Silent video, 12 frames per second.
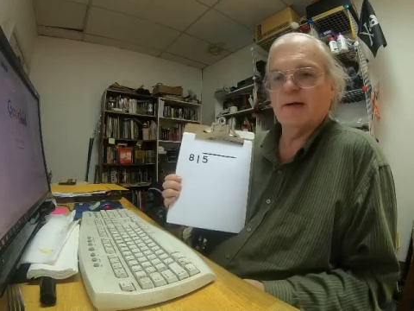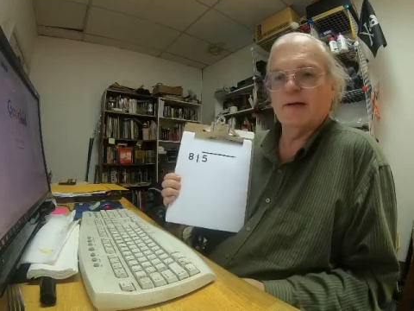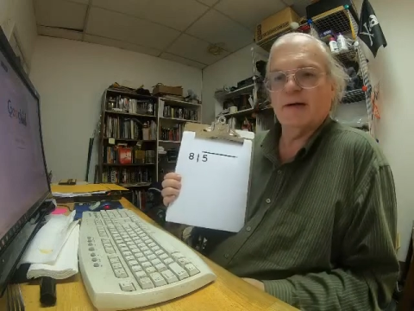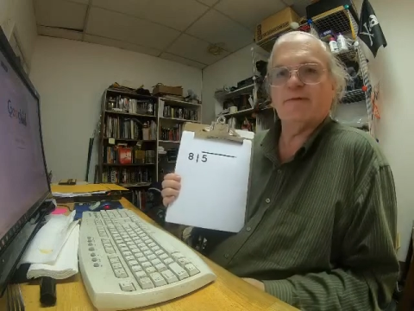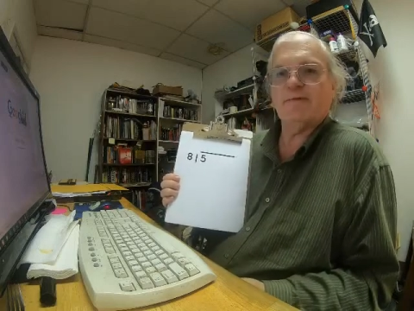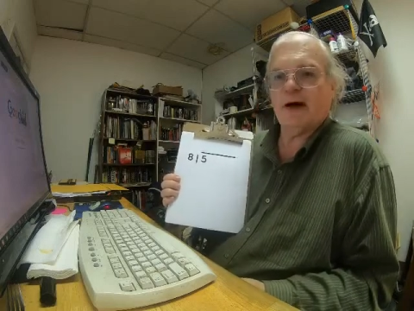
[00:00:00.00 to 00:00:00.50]

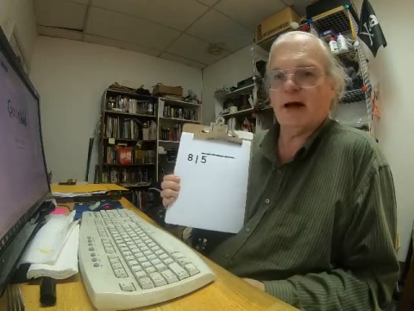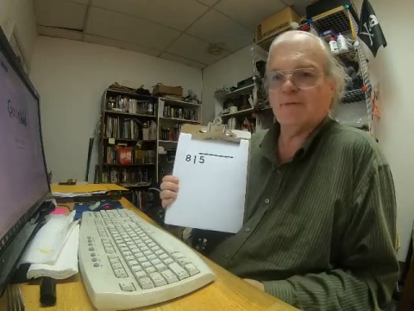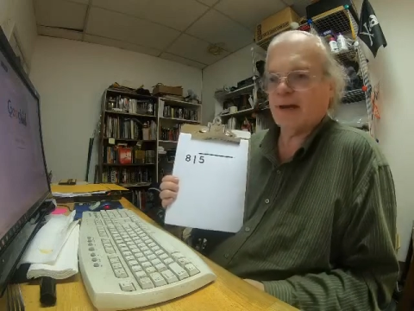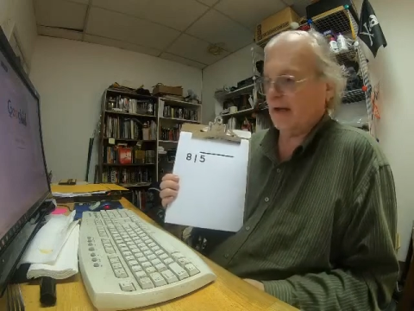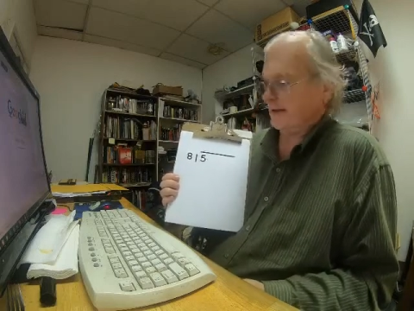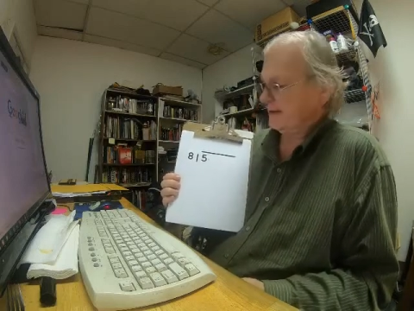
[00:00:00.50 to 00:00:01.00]
of
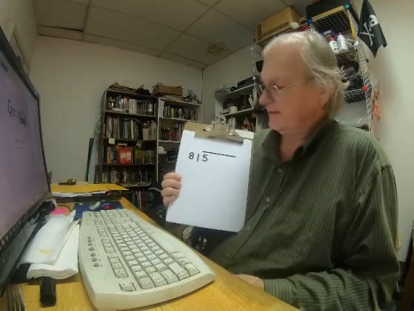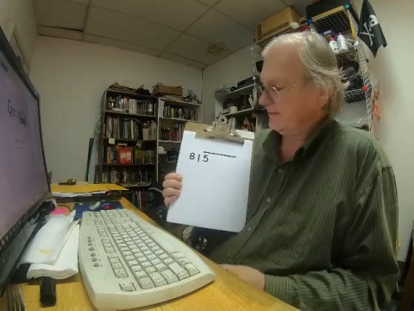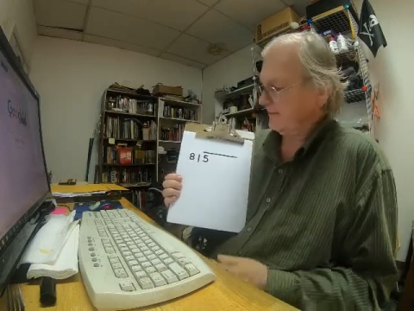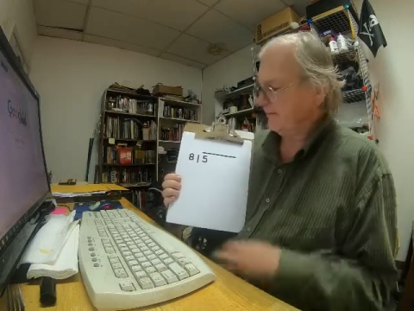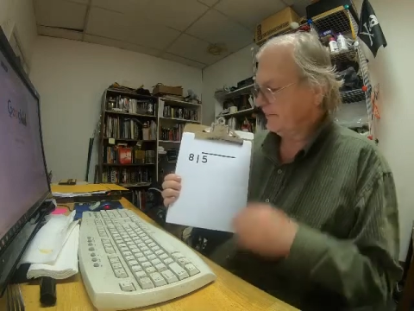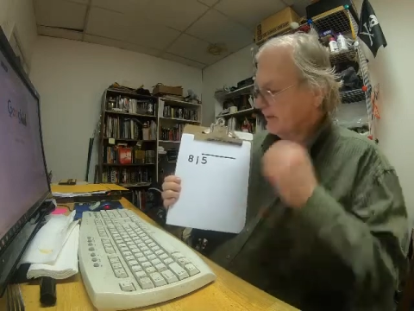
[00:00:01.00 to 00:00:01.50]
5/8?
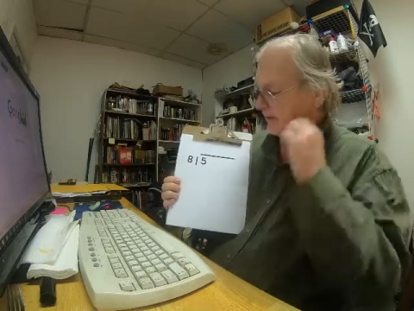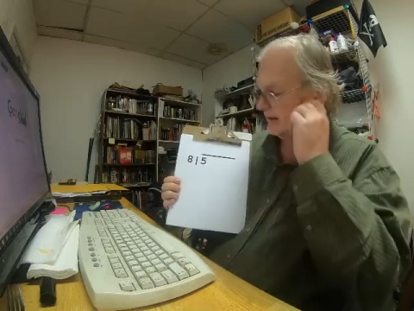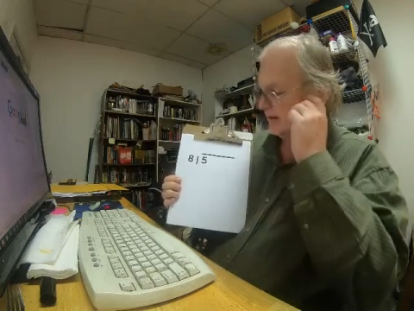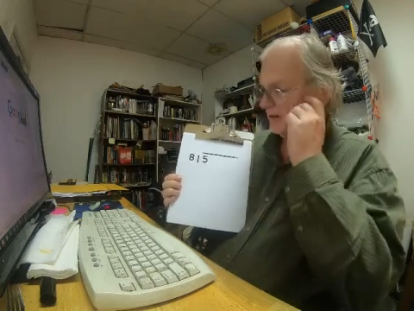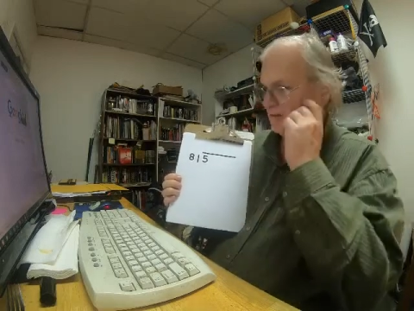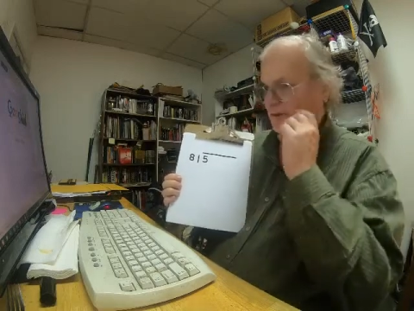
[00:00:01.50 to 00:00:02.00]

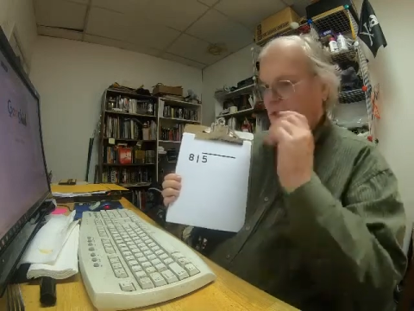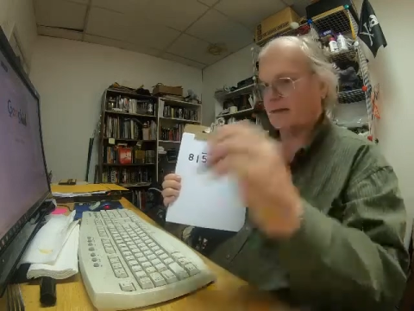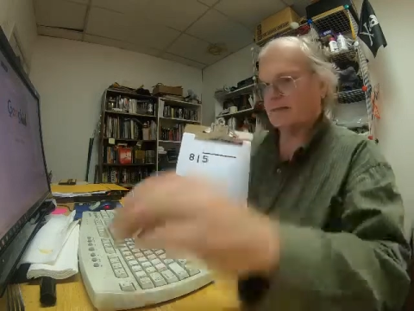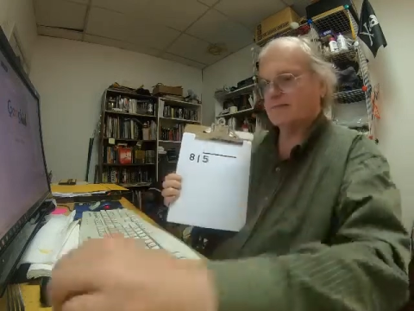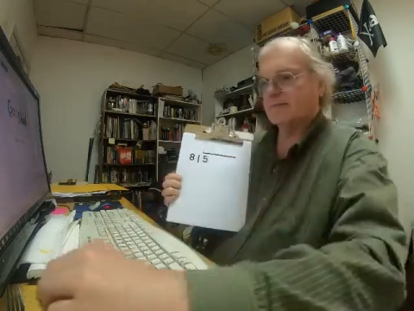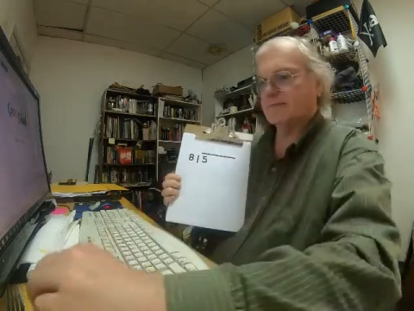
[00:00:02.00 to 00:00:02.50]

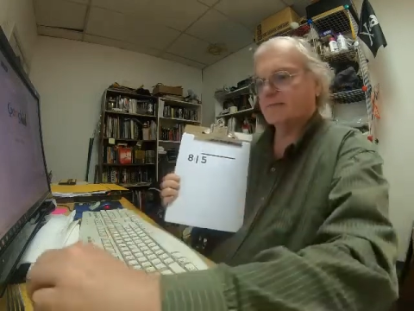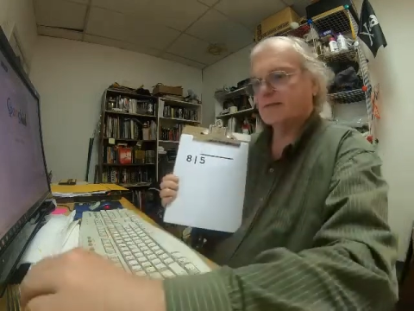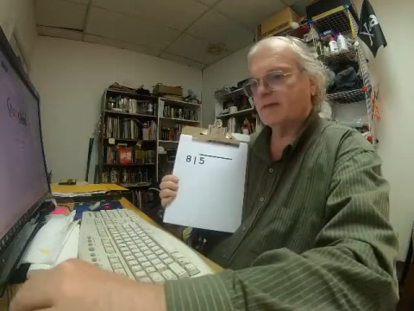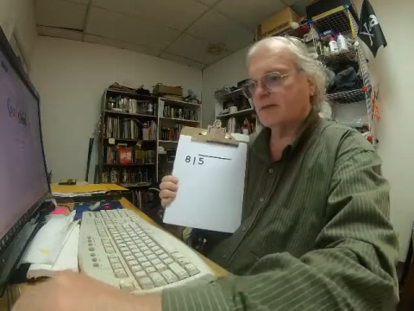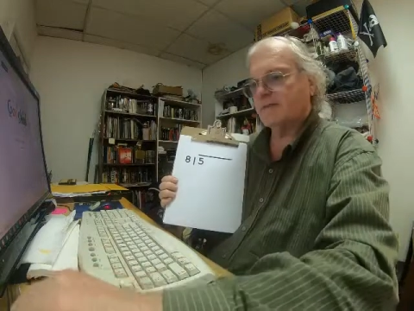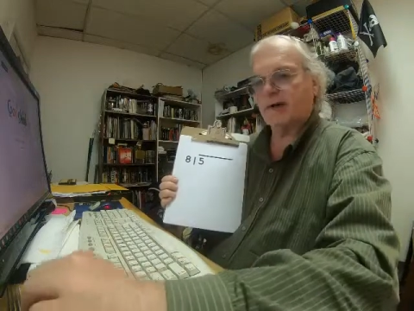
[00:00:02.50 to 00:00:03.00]
Well,
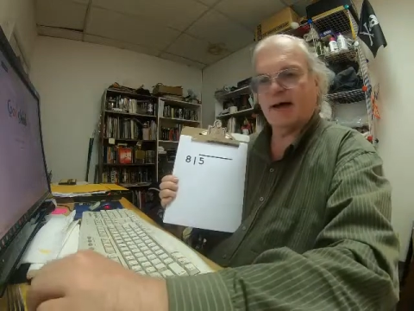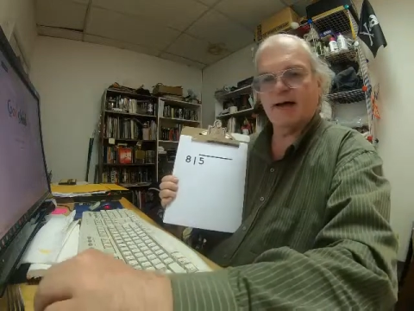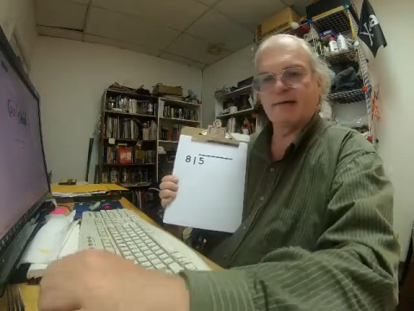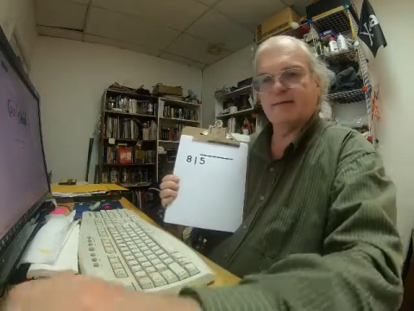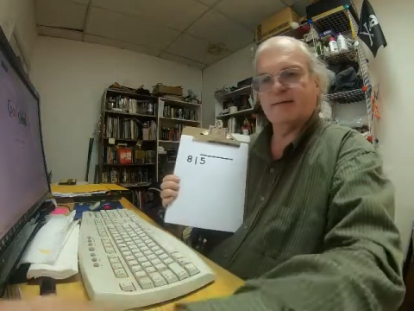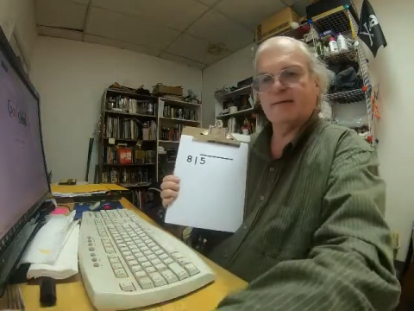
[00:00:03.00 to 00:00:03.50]
you
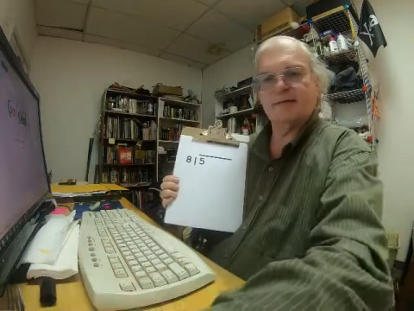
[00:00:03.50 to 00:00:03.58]
divide